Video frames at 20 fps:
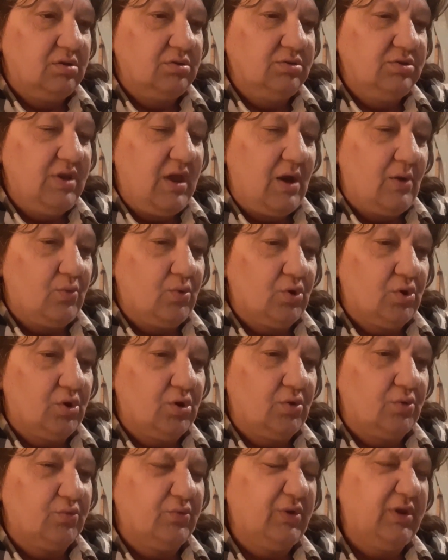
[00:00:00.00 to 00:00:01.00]
Now we're going
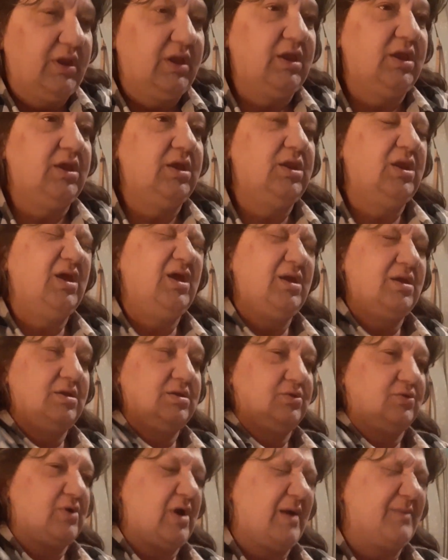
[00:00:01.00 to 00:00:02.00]
to read.
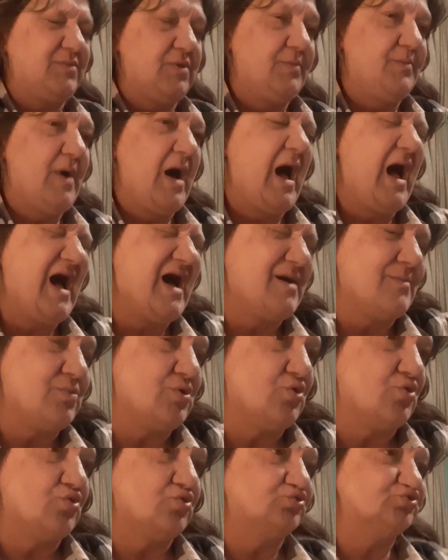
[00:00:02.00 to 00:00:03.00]
Grab your
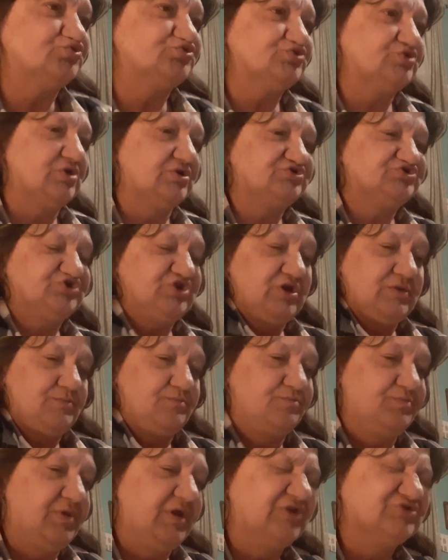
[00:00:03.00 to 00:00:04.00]
Bibles. Let's
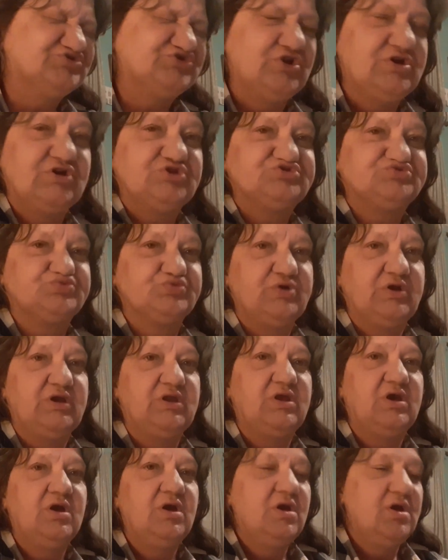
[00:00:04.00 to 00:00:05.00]
get busy. Let's
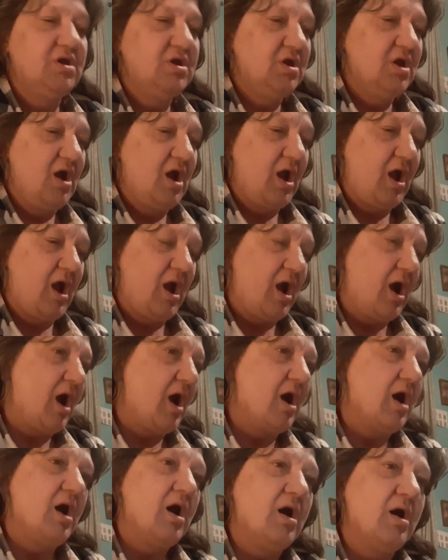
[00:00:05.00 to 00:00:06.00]
read
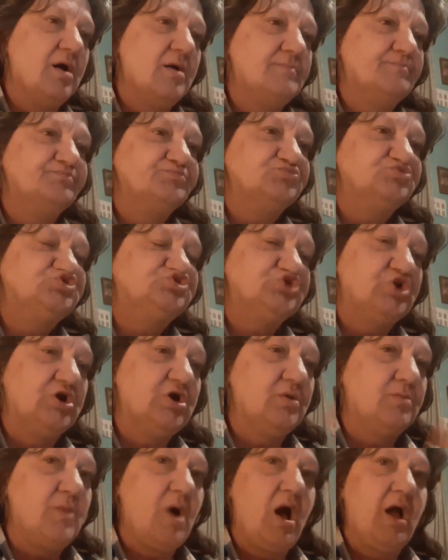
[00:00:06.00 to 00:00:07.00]

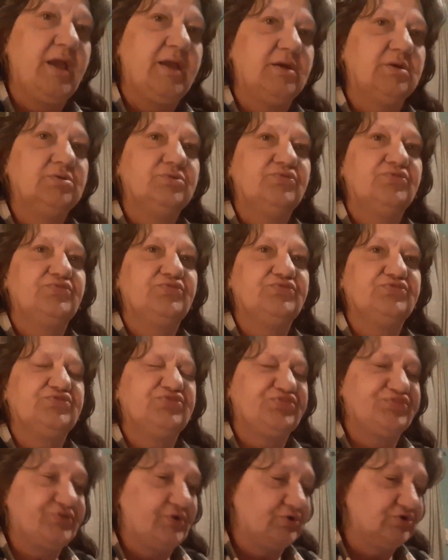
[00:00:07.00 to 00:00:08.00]
Jeremiah
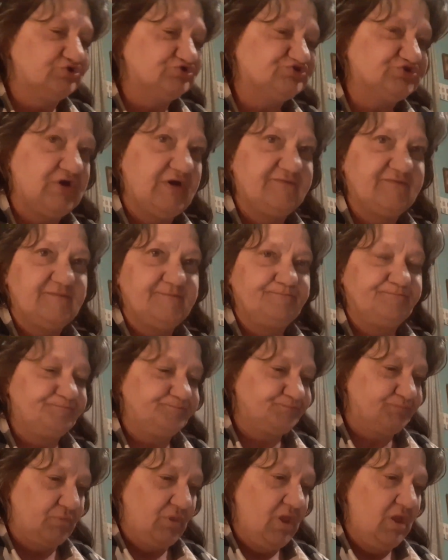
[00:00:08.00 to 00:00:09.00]
37.
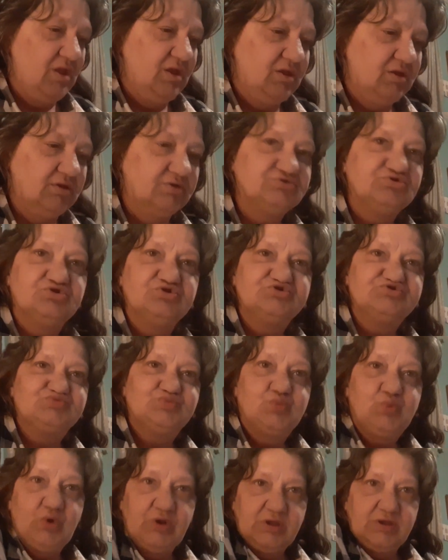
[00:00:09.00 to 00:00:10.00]
It looks
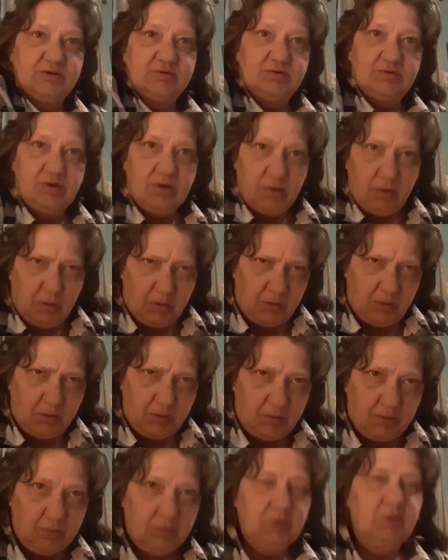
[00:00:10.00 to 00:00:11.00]
weird, huh?
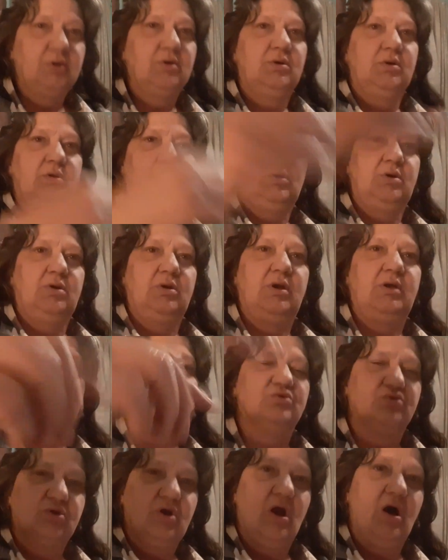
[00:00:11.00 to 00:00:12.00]
And
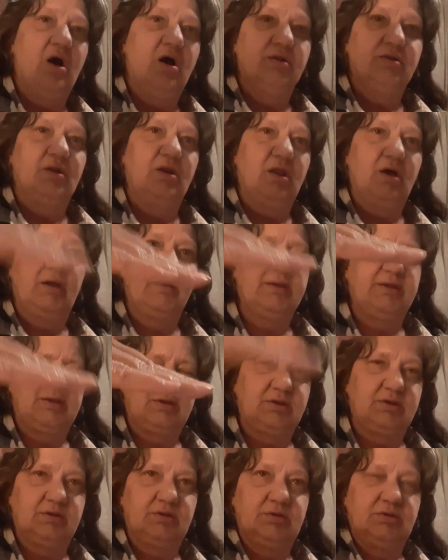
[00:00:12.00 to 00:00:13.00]
you're kind of like,
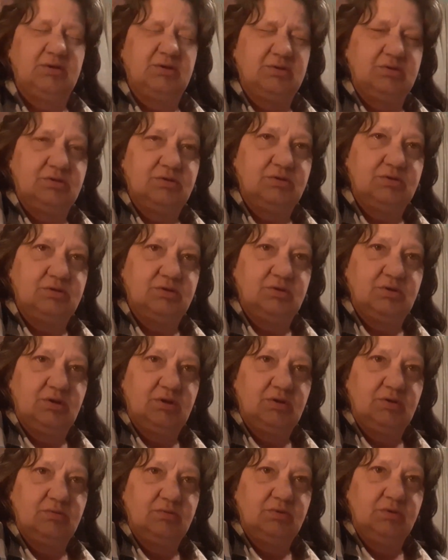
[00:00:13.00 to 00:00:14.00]
I
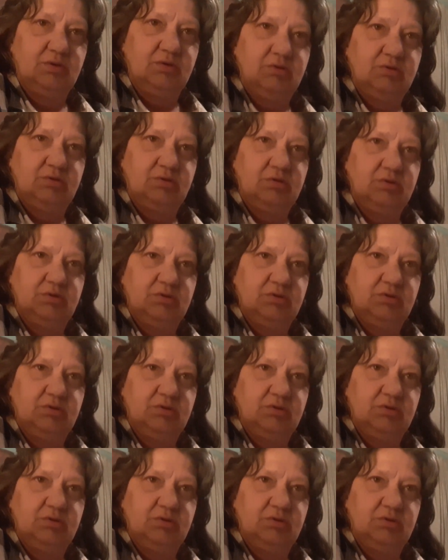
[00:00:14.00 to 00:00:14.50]
don't know.